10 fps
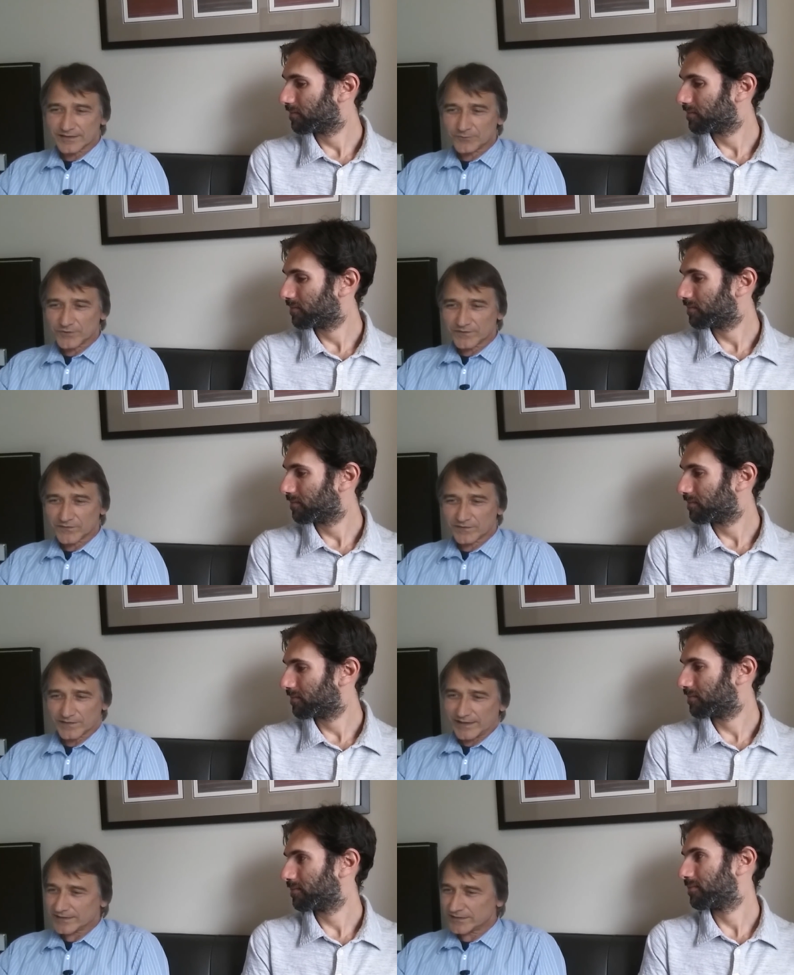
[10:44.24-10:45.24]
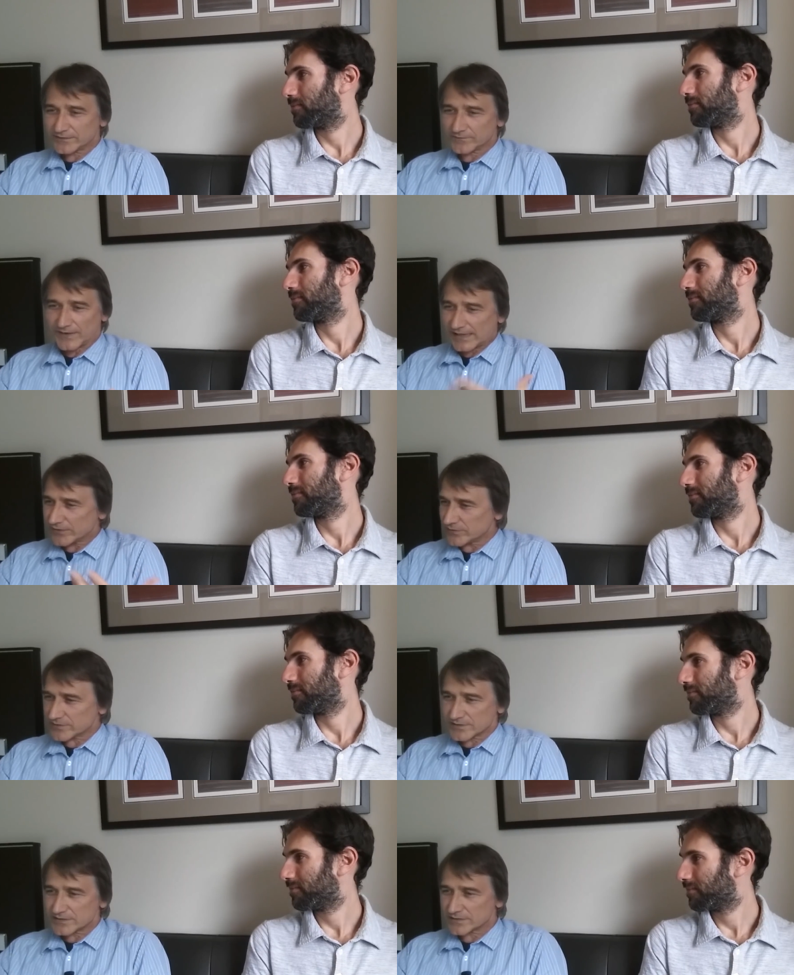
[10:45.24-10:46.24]
Speaker 1: uh, what society
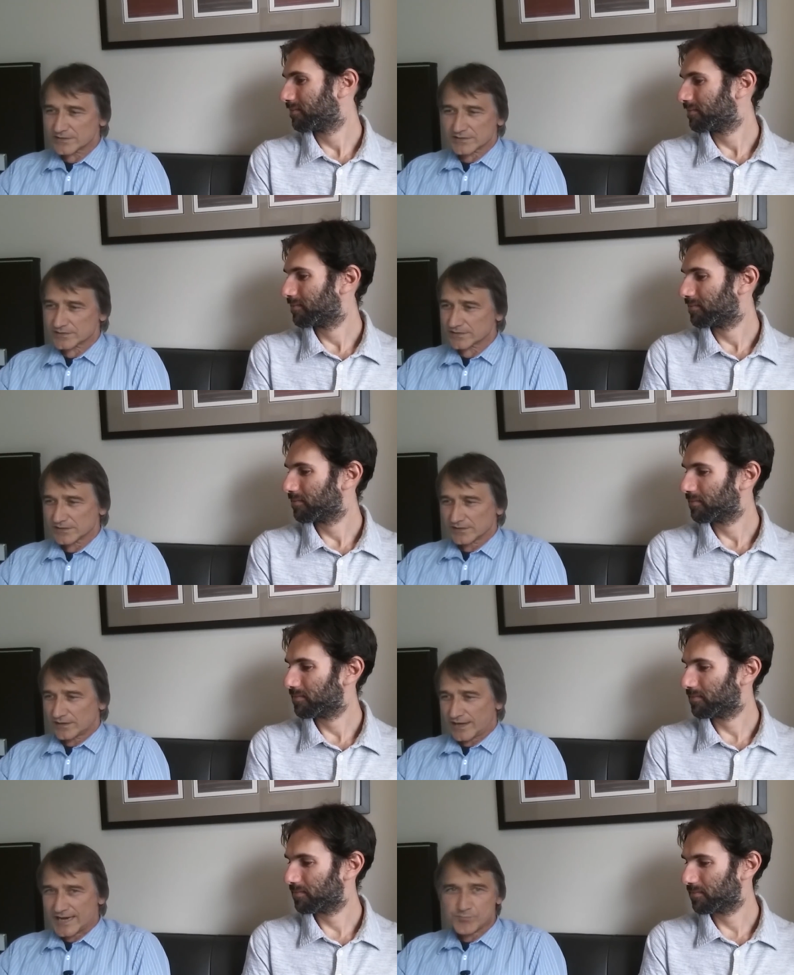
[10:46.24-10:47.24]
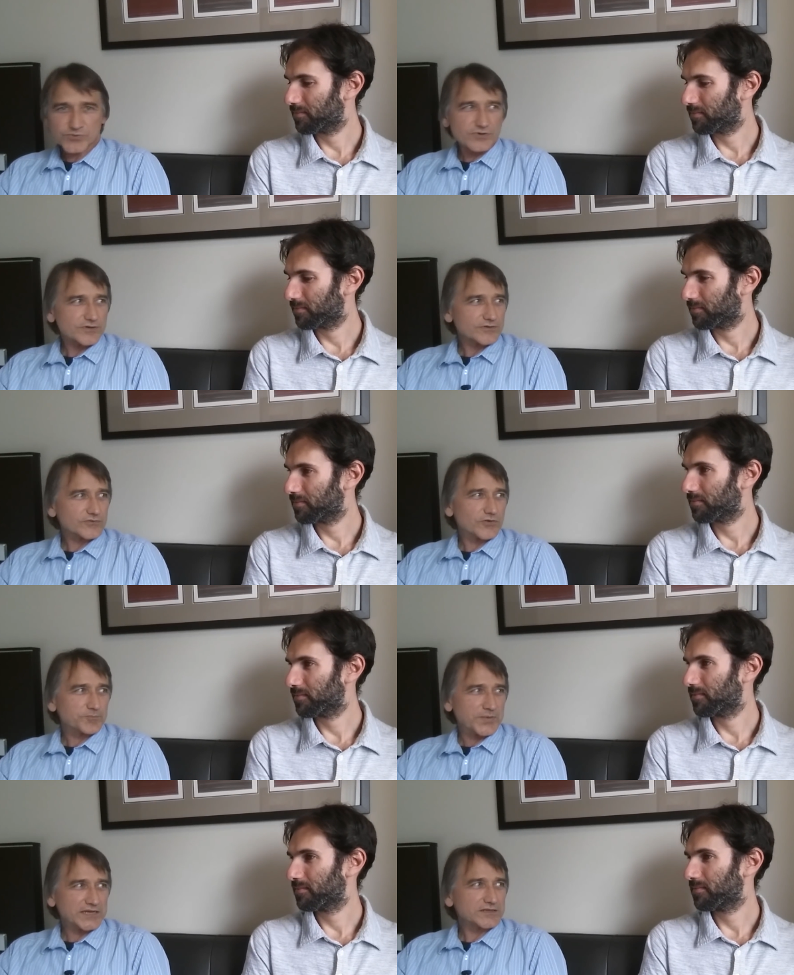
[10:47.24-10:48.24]
values is this hyper
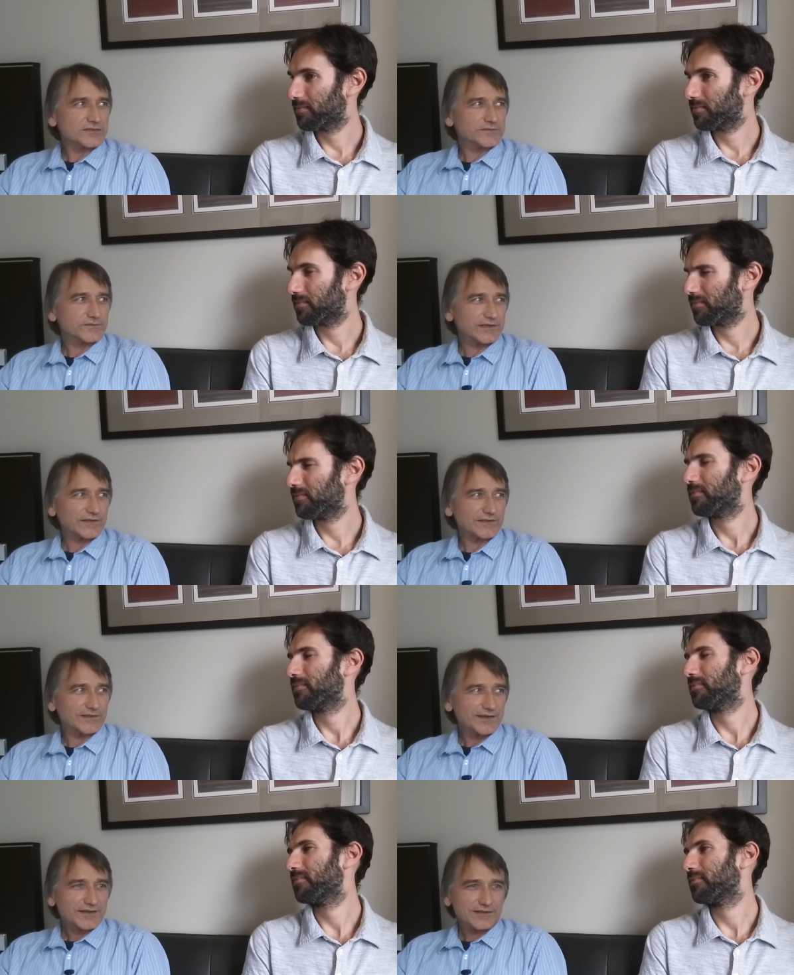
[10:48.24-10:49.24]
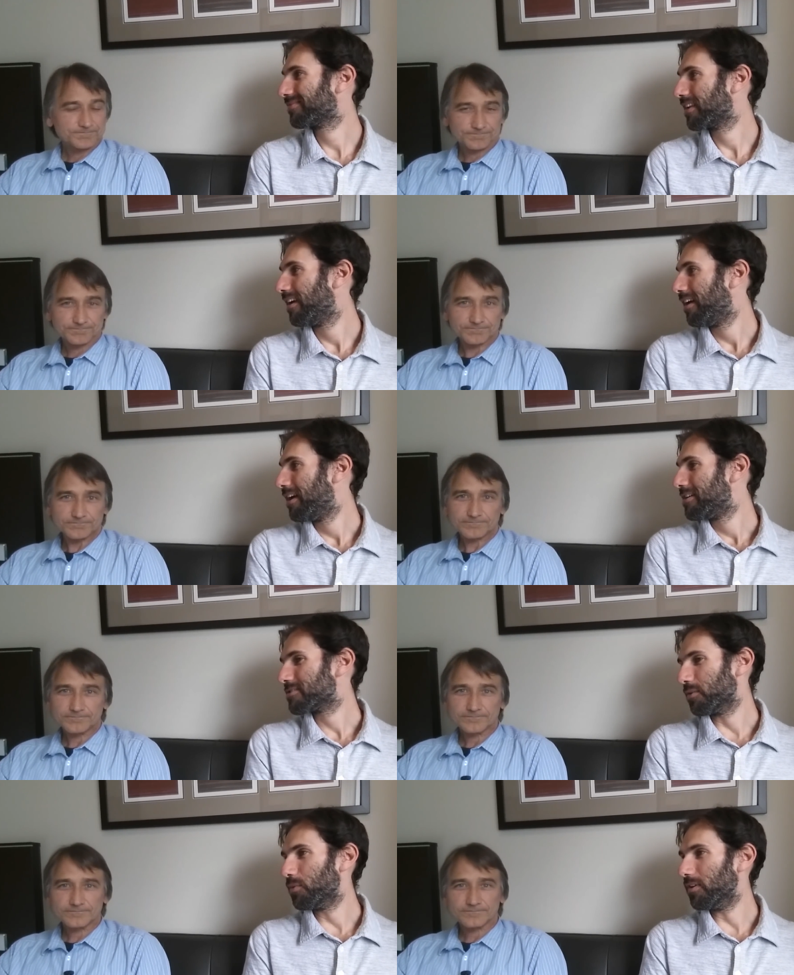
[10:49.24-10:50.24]
competitiveness.
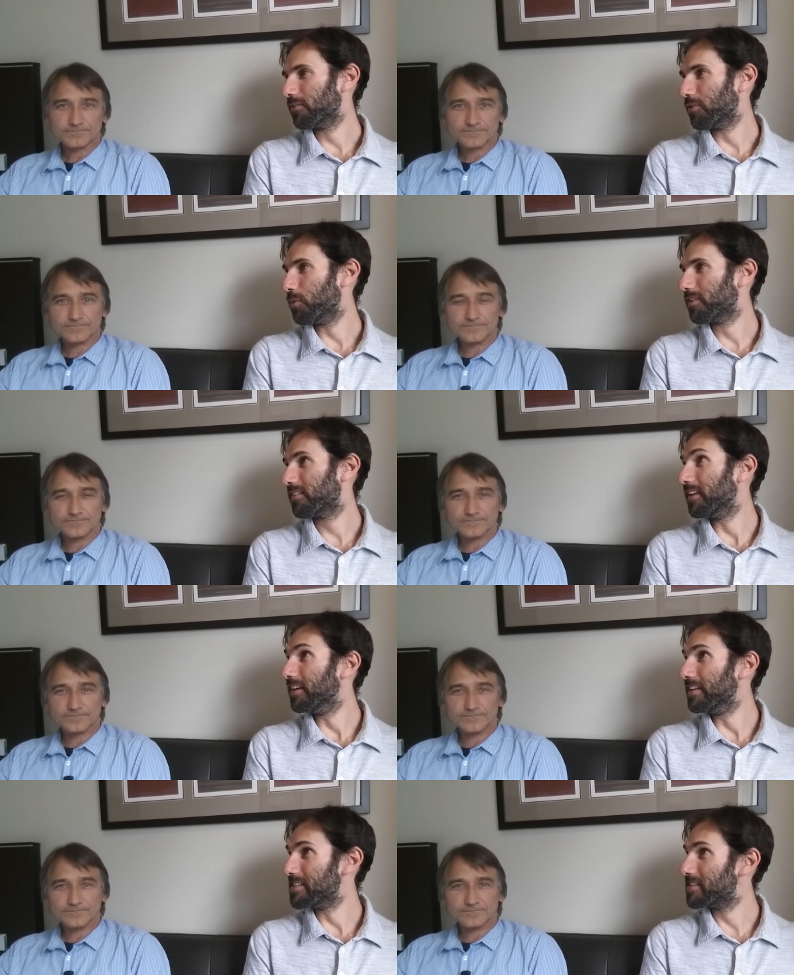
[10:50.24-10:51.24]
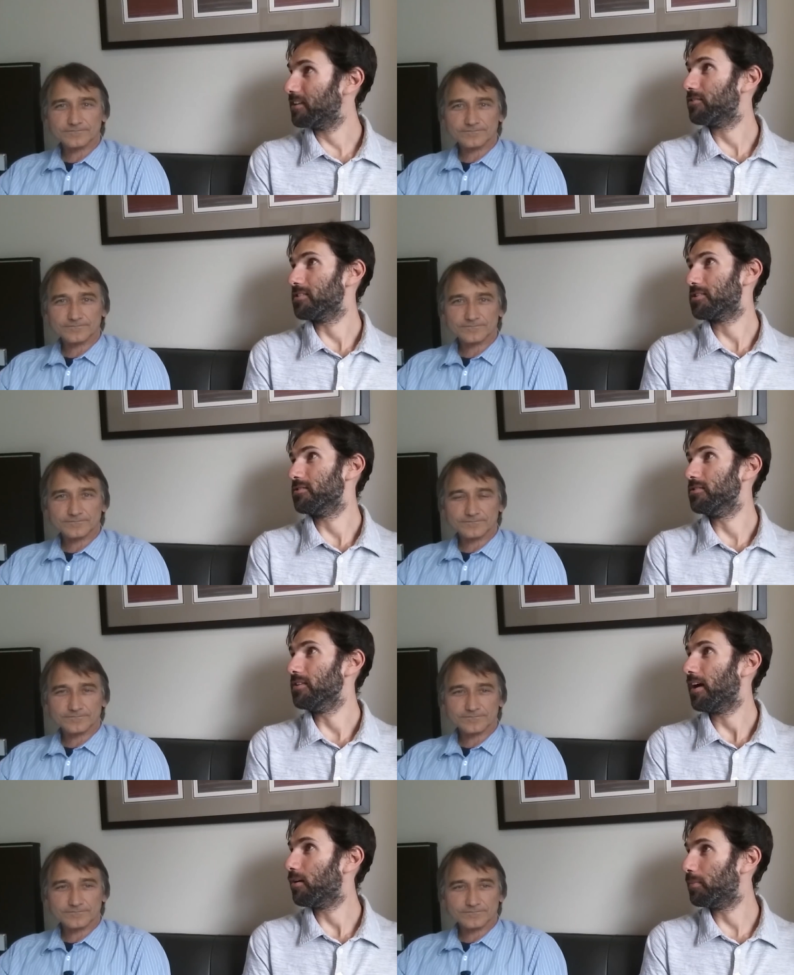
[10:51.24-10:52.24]
Speaker 2: So, what, so what's the secret
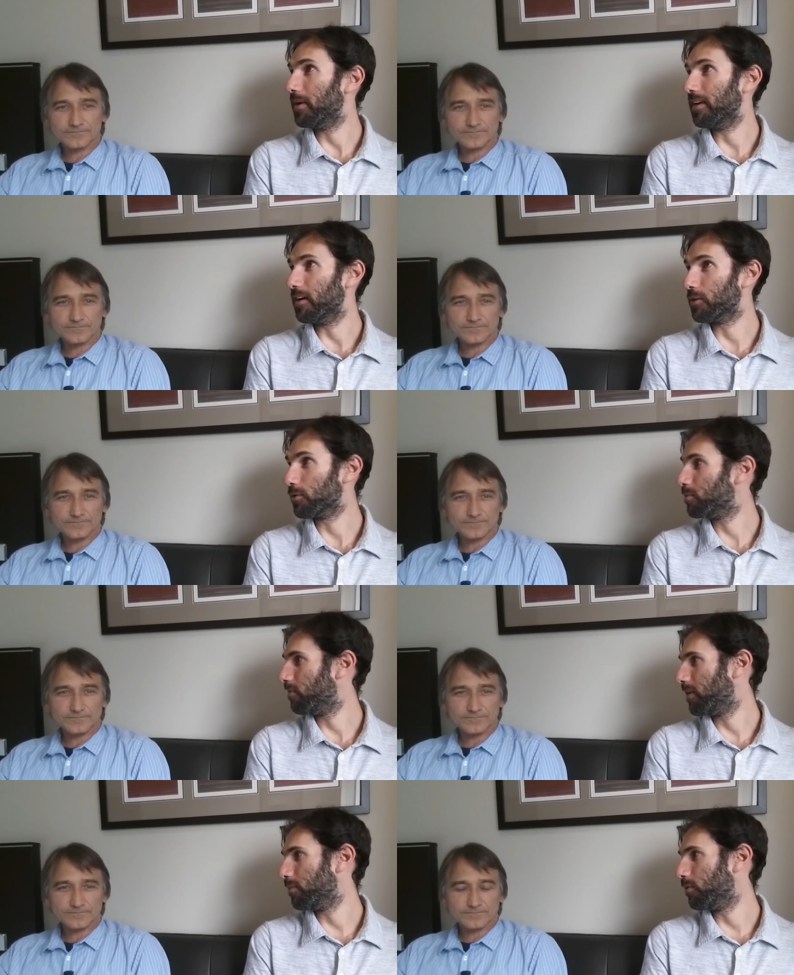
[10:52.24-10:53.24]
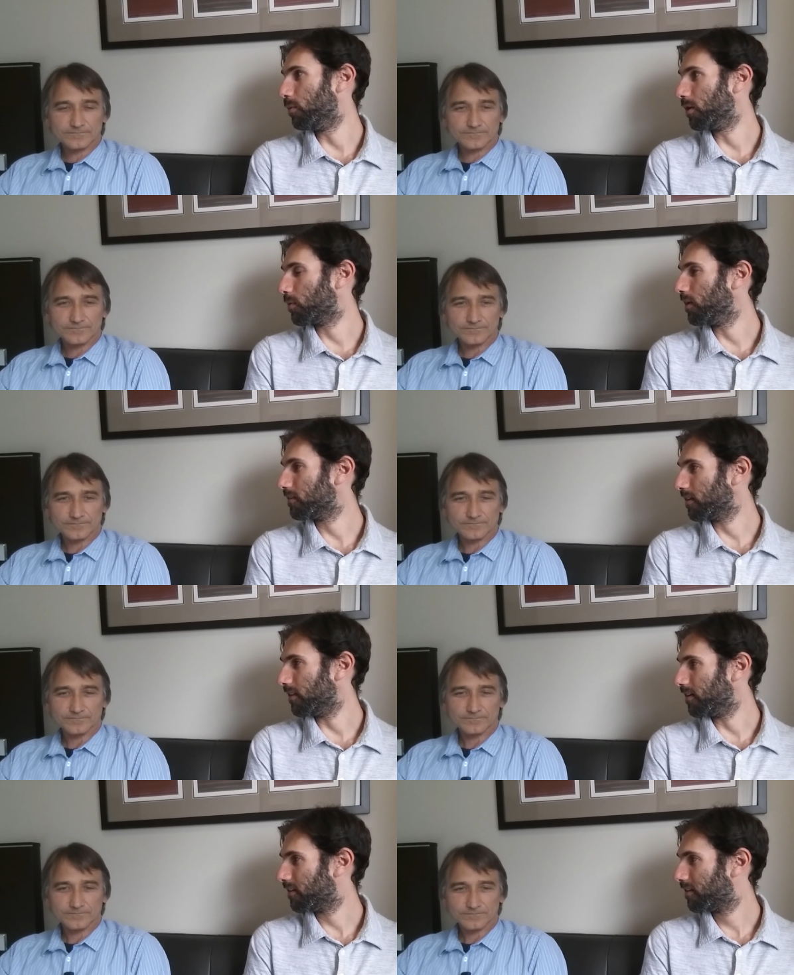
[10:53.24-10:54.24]
to helping a group of people work well
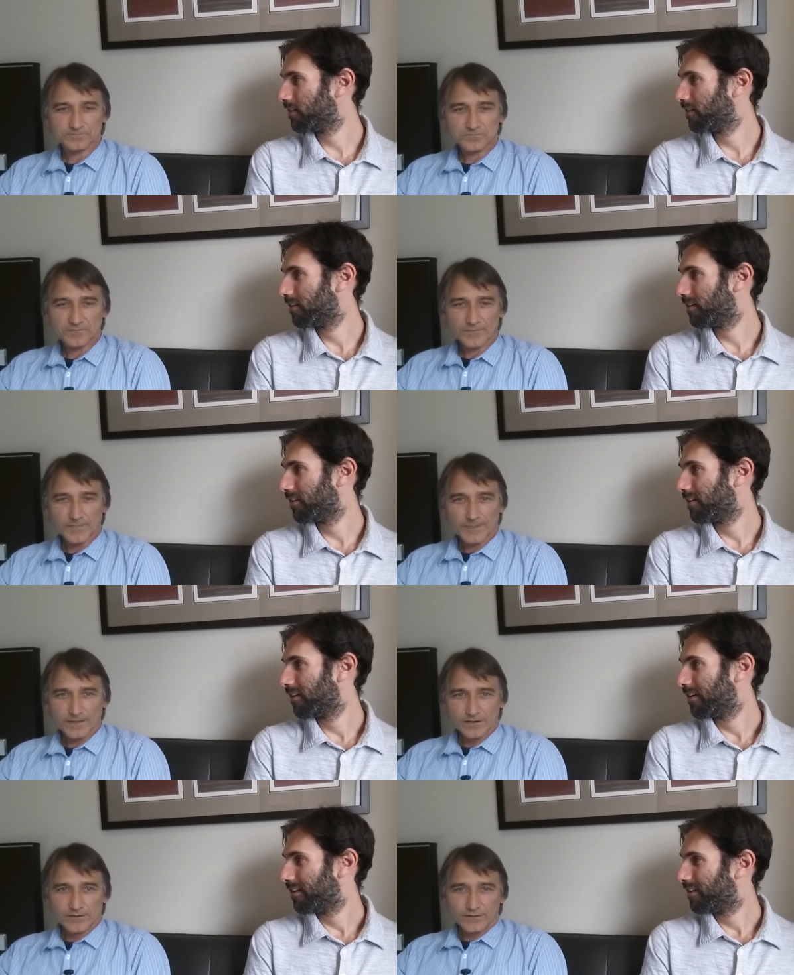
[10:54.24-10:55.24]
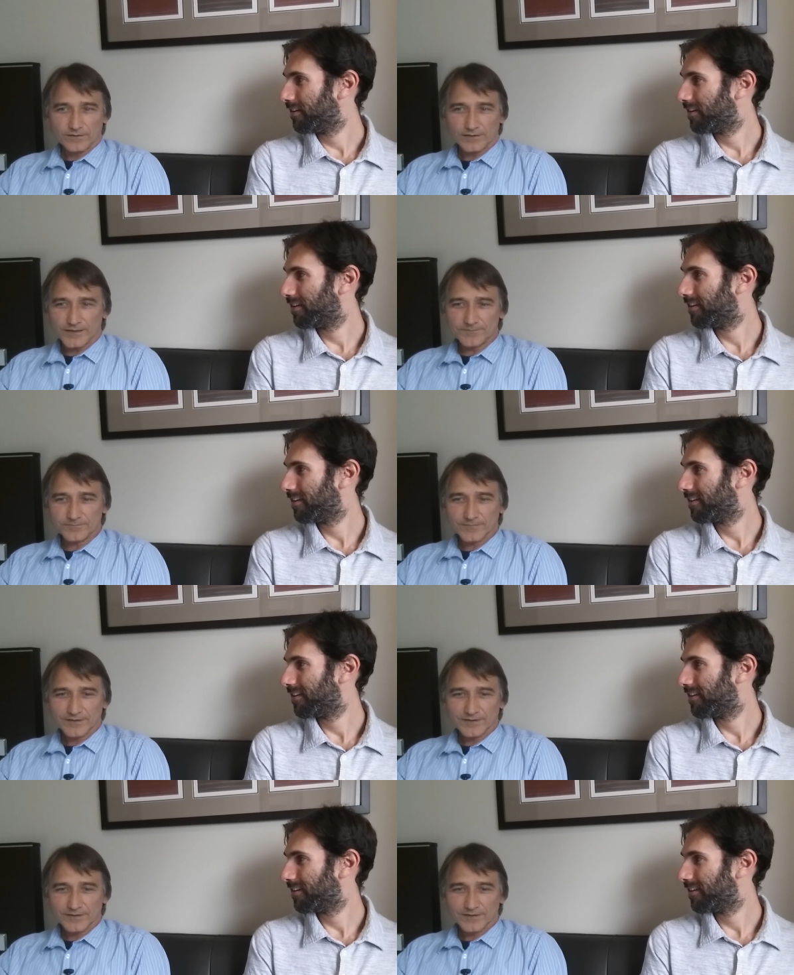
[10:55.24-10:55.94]
together?
Speaker 1: Um,